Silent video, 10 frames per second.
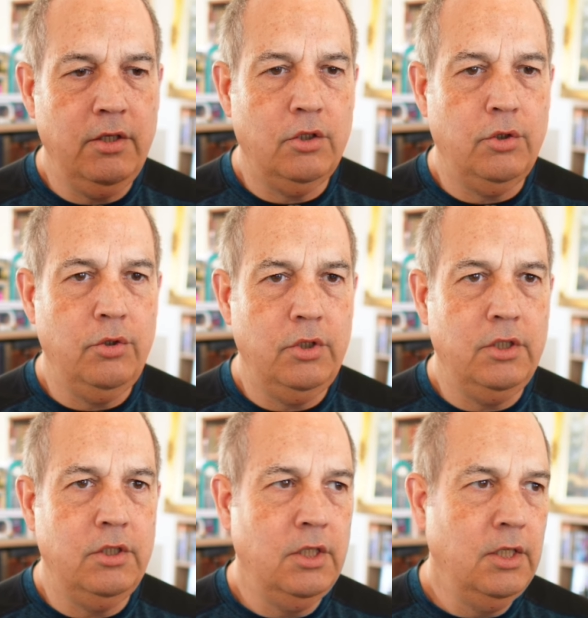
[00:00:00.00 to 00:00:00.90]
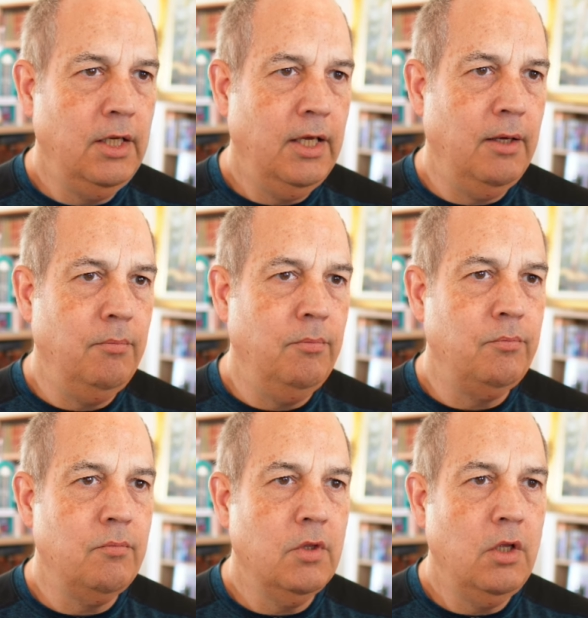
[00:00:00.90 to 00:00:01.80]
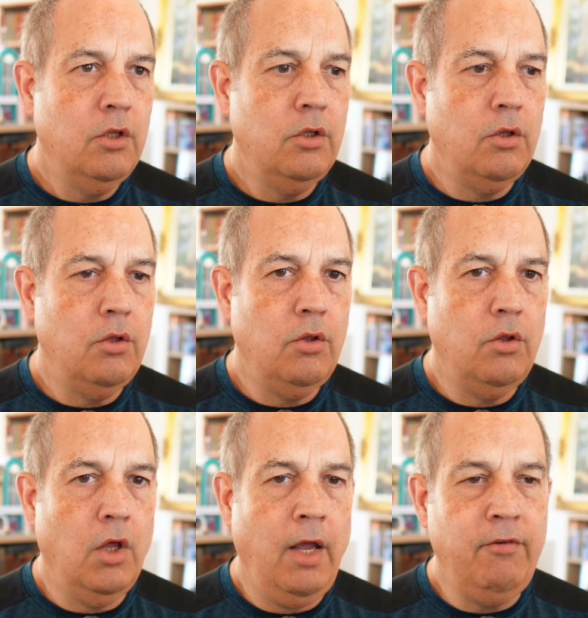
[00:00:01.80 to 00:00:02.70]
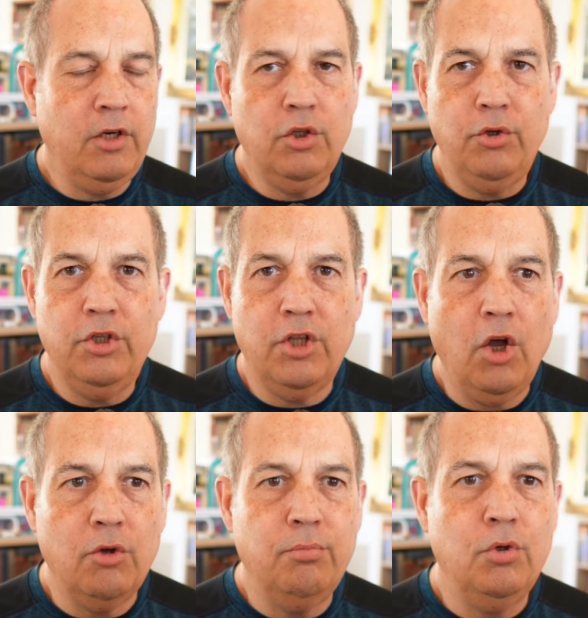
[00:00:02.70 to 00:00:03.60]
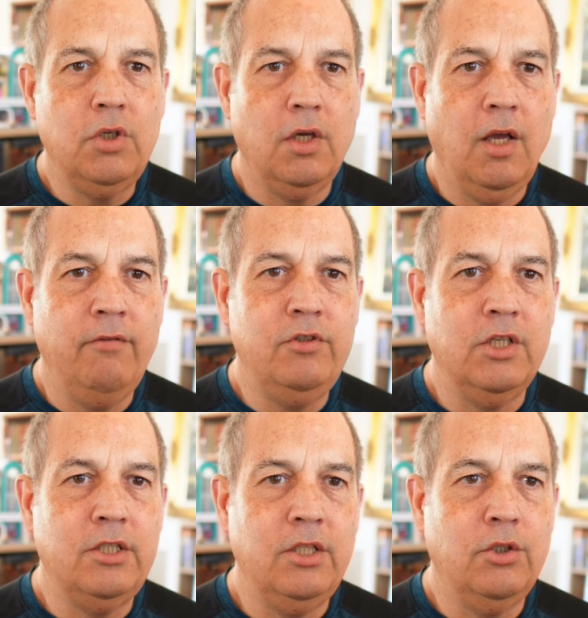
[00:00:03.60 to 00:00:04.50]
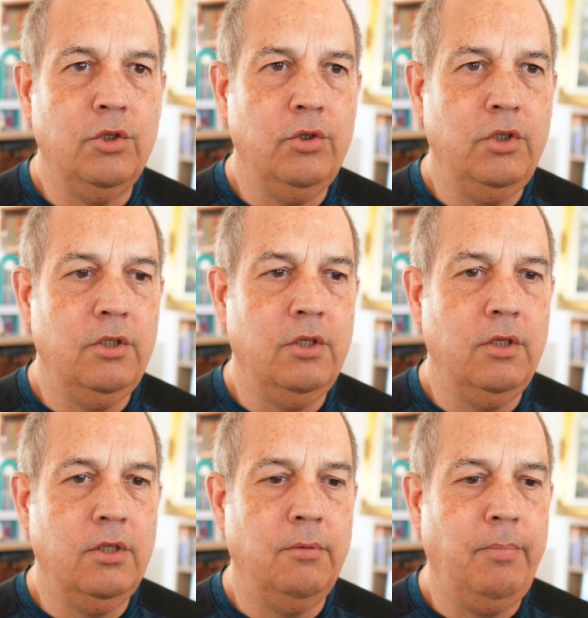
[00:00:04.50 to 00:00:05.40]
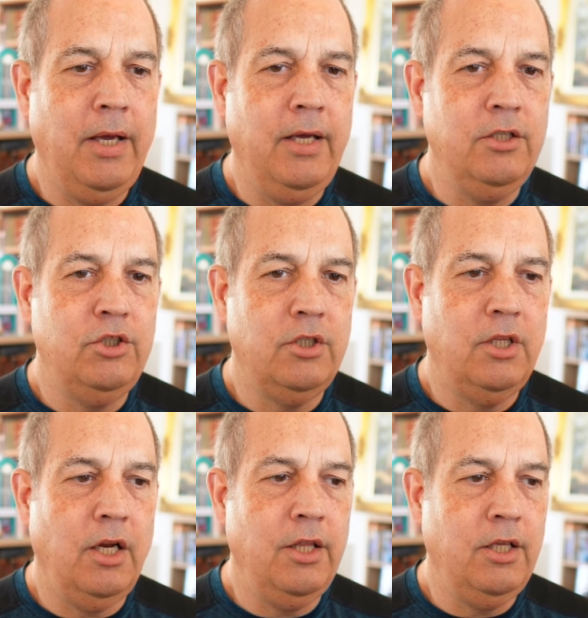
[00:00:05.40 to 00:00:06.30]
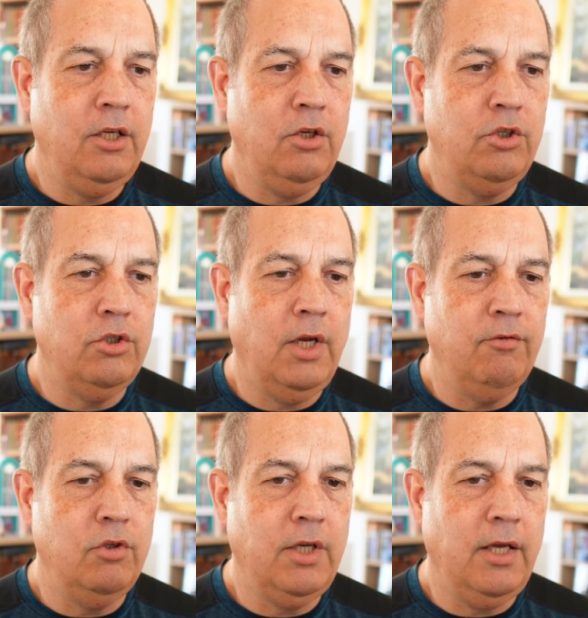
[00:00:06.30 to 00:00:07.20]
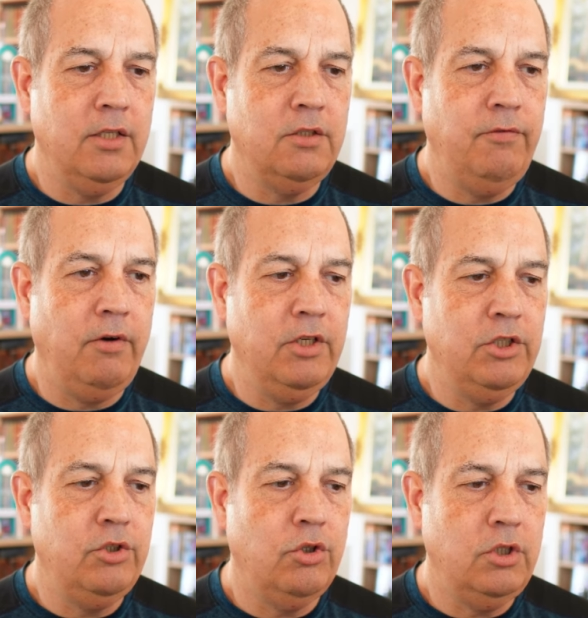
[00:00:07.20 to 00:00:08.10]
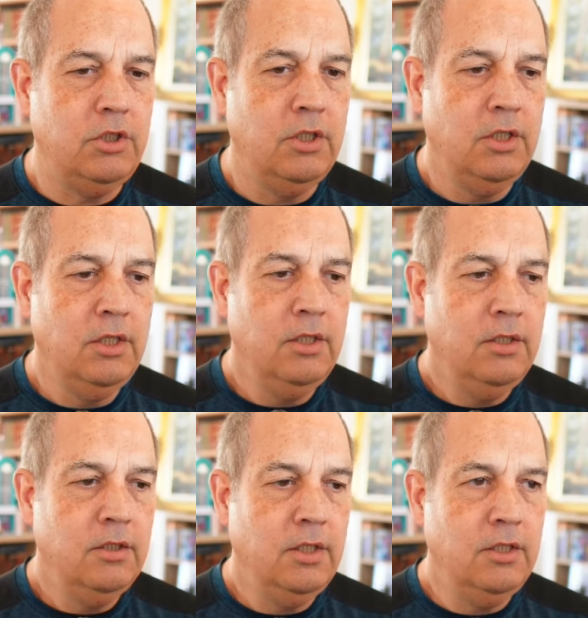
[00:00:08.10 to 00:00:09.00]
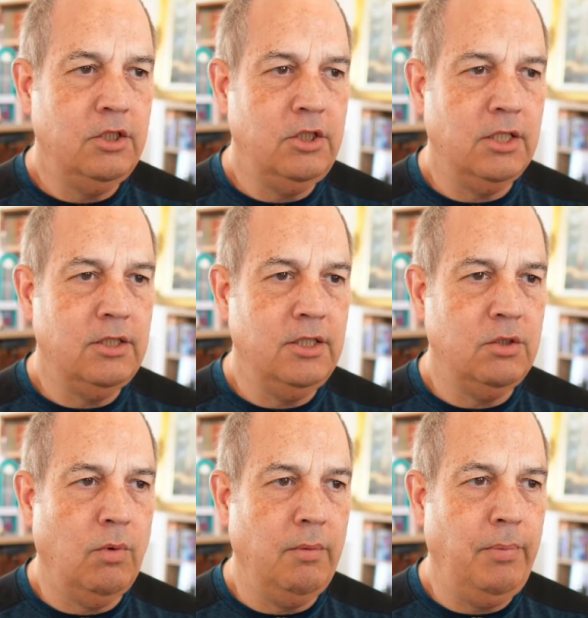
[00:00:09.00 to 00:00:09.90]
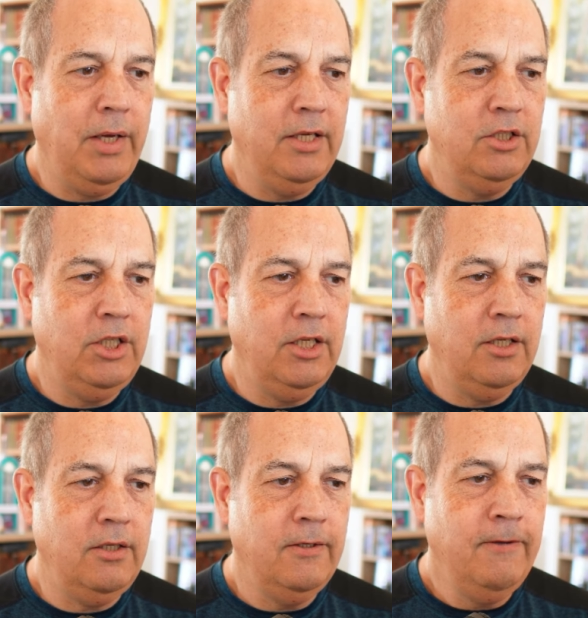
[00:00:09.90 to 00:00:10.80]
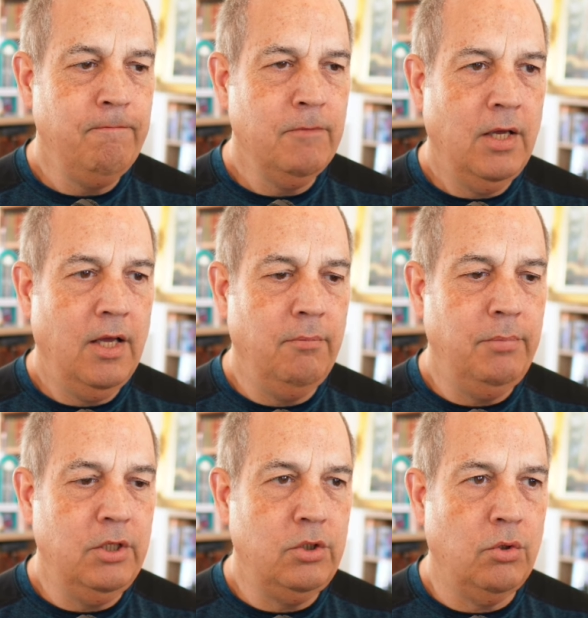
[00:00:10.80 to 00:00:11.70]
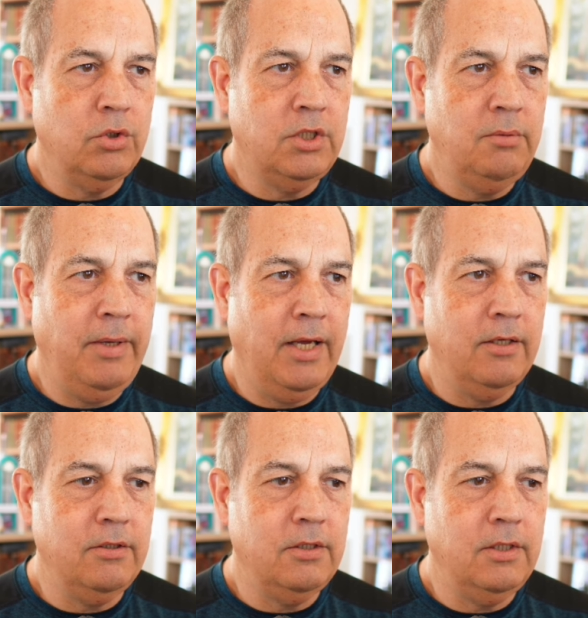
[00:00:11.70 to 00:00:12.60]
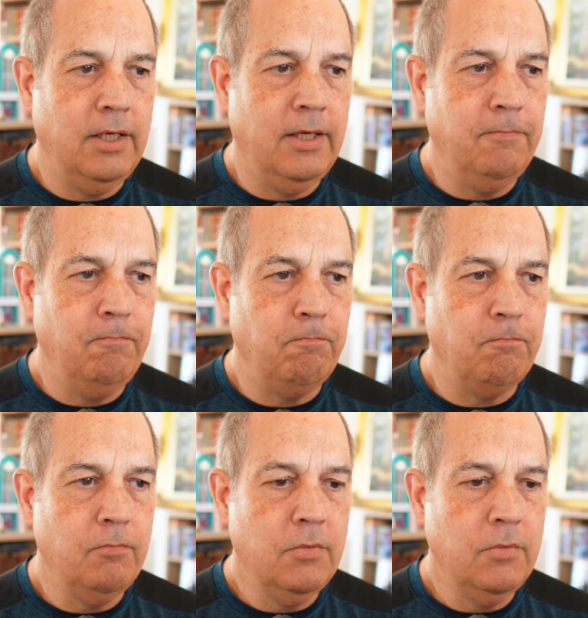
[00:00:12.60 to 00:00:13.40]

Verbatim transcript: included um, I haven't included the whole book. I've just included the page that I think you should have a look at. It's very short. It's just this one page here, um, but it talks about um,